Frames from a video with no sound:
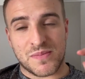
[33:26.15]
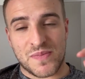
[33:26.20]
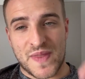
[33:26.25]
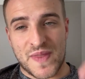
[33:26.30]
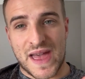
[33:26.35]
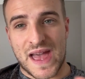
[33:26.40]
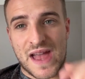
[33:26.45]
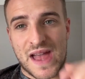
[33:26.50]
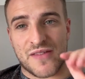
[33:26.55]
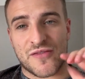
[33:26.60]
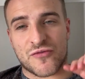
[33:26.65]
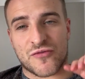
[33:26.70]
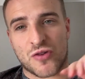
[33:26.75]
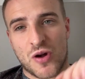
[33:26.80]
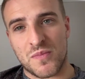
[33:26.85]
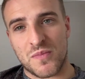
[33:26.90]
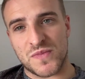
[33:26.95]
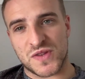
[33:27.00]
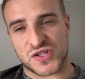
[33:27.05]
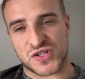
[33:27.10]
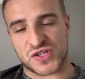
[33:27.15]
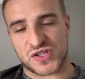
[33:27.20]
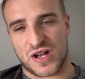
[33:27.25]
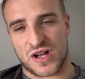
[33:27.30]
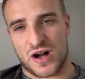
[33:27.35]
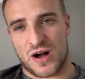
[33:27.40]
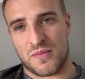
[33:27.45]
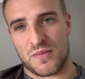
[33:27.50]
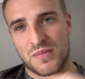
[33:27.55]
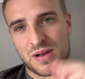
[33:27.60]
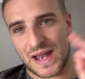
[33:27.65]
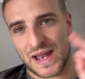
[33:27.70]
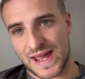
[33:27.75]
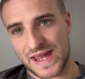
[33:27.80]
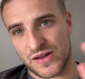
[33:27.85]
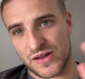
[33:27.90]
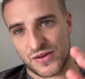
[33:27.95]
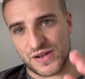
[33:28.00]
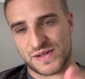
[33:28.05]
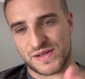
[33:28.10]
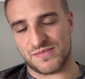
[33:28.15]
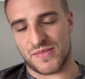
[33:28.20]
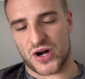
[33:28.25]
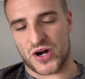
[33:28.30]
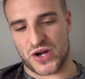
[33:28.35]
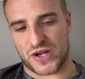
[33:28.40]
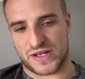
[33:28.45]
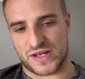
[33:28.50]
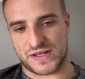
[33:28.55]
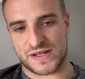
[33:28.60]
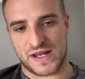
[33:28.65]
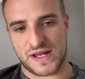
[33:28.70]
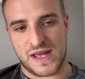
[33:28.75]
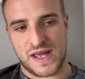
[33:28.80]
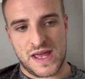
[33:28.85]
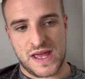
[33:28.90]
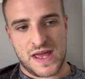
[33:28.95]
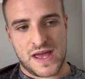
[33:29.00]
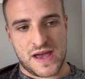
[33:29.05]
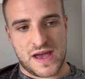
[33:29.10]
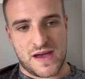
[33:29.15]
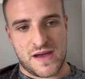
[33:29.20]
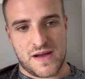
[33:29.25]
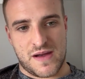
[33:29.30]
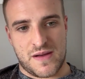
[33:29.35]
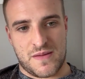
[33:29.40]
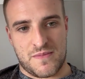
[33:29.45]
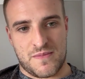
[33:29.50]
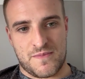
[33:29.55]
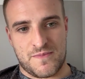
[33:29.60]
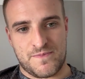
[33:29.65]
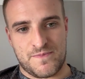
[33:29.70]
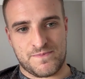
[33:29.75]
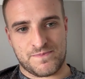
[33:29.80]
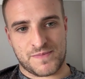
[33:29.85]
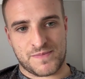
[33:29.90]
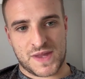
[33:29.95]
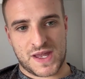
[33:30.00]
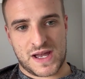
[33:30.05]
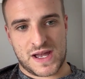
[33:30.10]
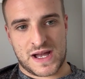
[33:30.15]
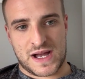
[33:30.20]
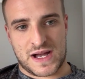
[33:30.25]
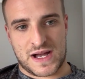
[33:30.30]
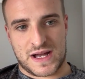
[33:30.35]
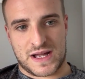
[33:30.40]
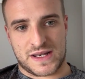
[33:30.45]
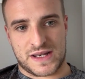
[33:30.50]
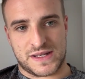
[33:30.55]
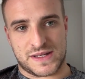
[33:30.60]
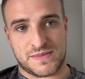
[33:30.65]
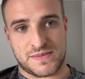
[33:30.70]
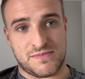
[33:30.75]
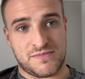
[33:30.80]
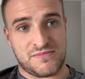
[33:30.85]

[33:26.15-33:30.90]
there from the start playing on his mind. And